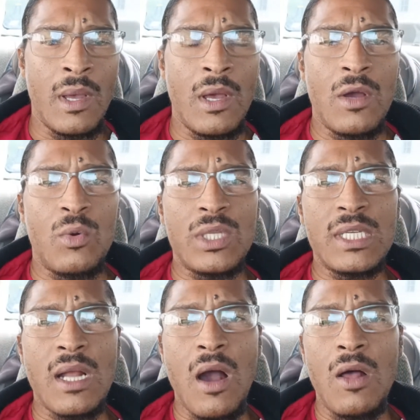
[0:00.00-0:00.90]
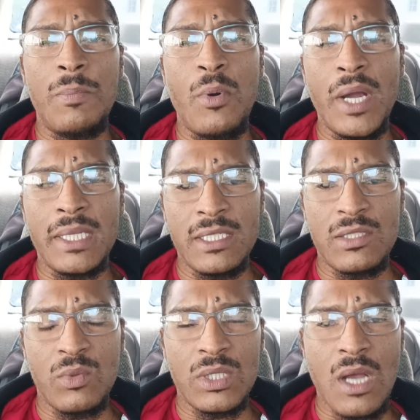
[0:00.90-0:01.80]
Was it all
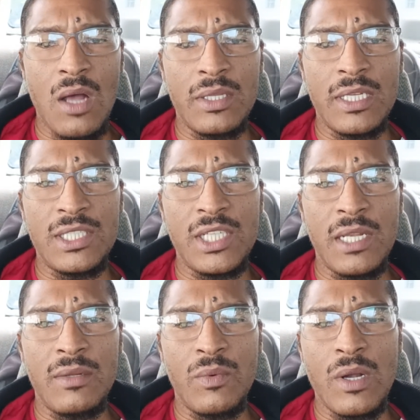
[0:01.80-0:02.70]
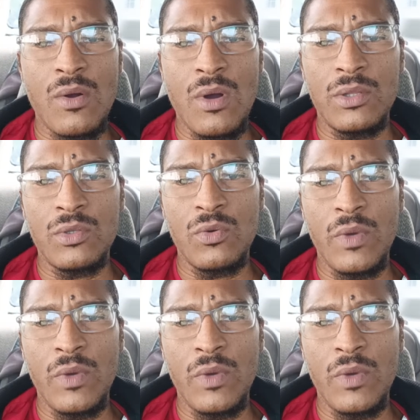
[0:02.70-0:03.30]
pointless? Was all this shit we're going through,